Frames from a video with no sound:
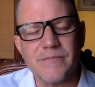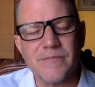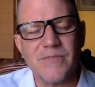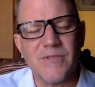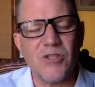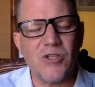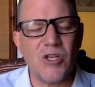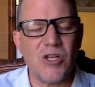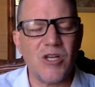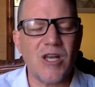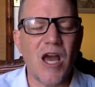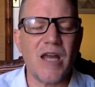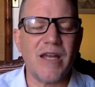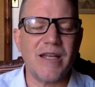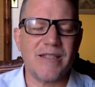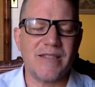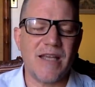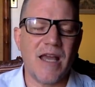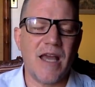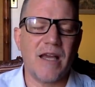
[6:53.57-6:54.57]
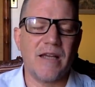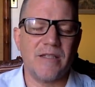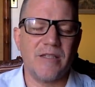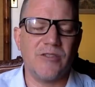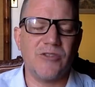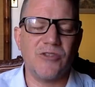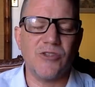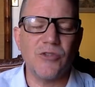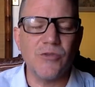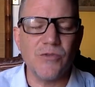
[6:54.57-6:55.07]
you did not exactly
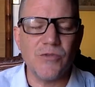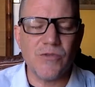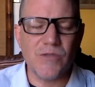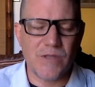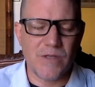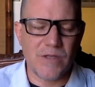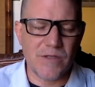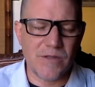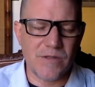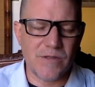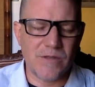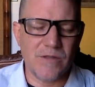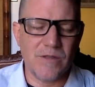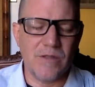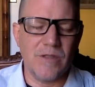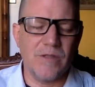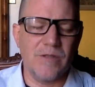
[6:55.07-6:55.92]
choose this.